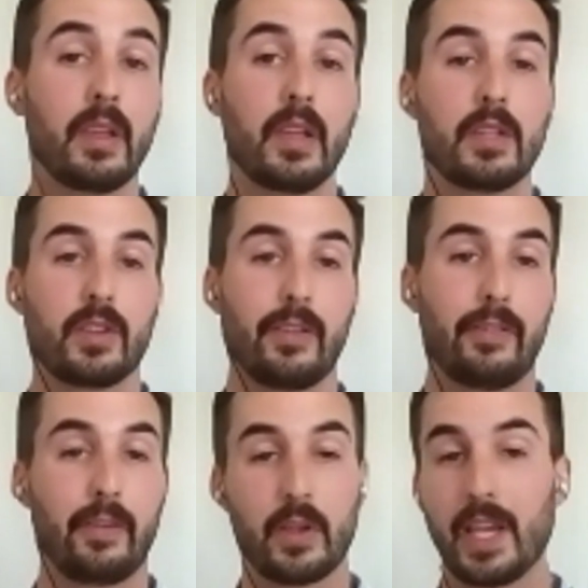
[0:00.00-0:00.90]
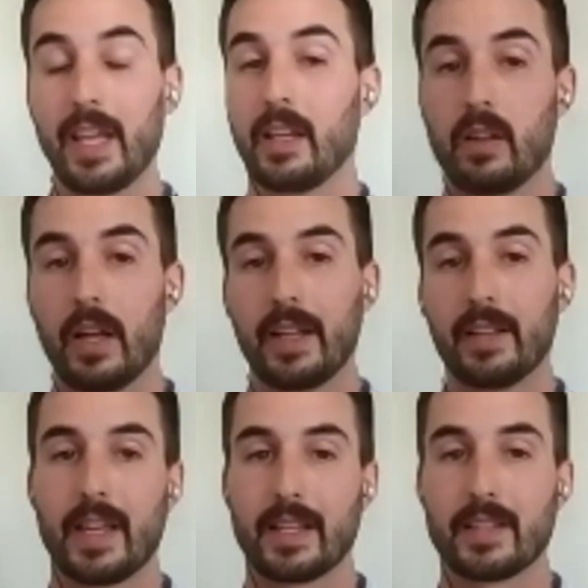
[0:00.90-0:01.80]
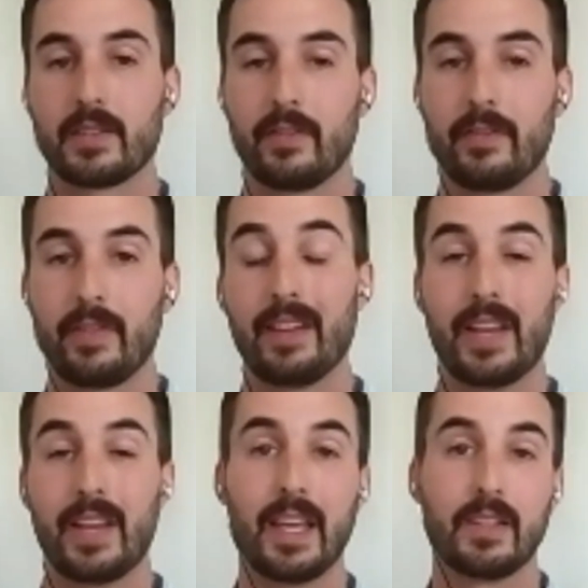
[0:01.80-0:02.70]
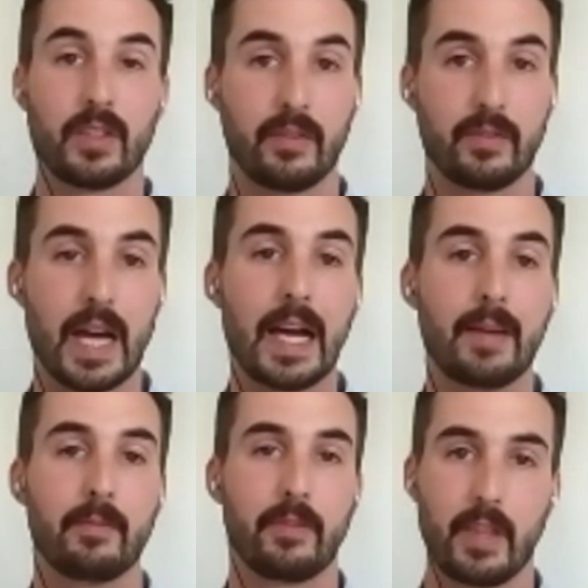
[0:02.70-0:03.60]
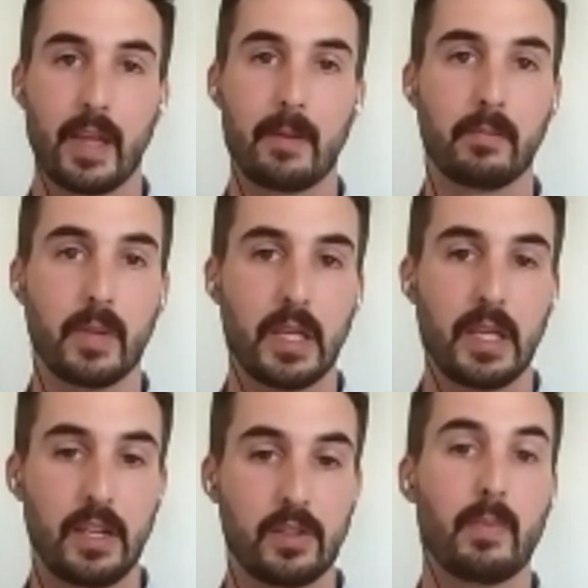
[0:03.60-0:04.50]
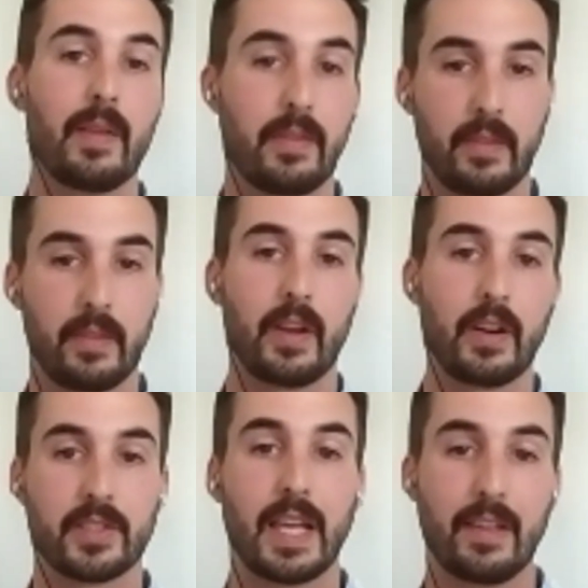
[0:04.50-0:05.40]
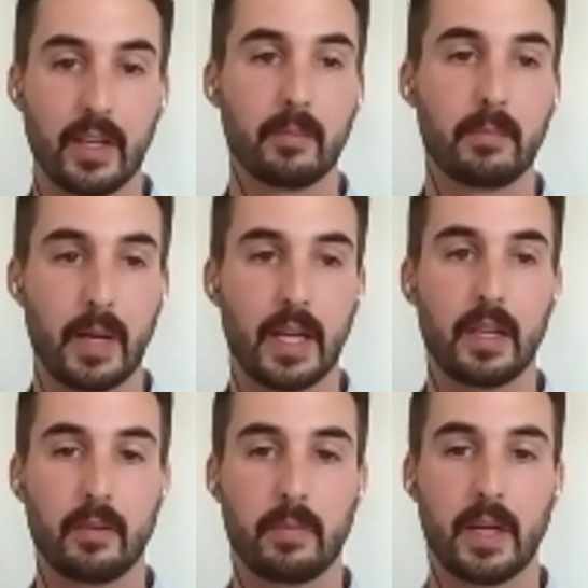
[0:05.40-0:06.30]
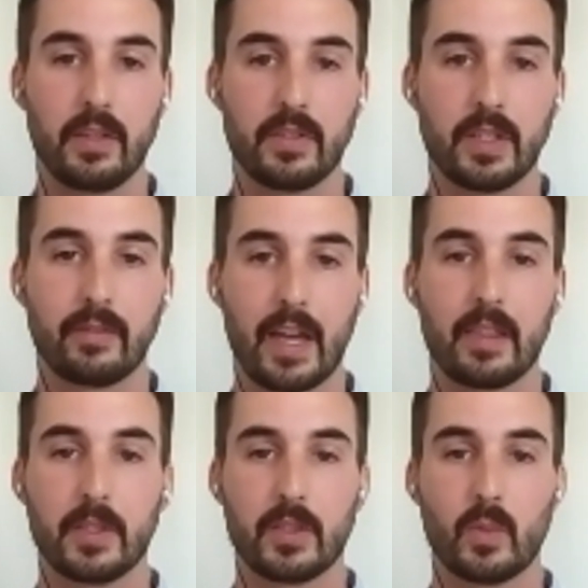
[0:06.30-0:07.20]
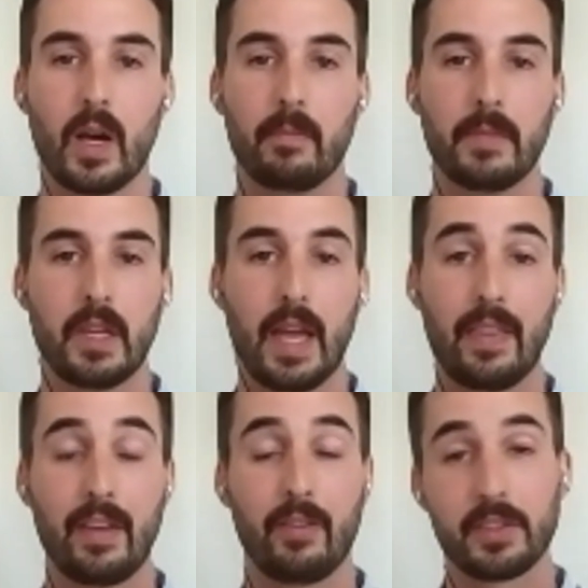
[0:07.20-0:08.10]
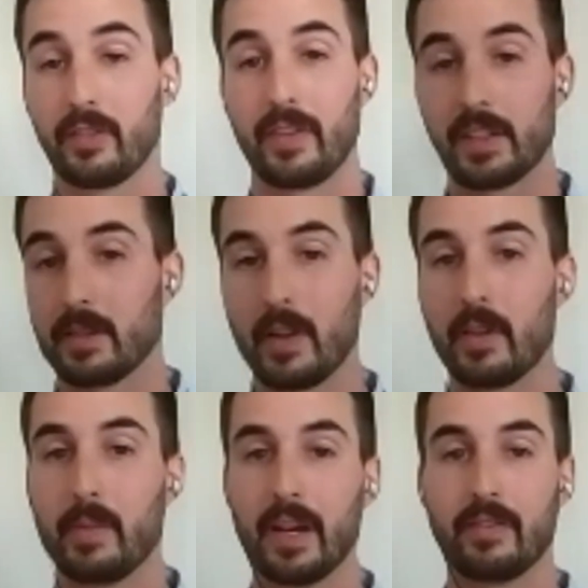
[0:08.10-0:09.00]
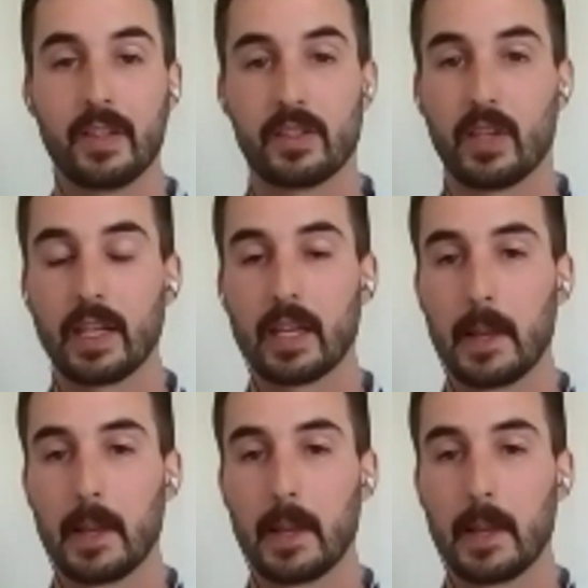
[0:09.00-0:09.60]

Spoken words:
So for those 80 clients, that's 5 days of time for them each month that they're saving by using Fathom as well. And they've also found some other benefits like,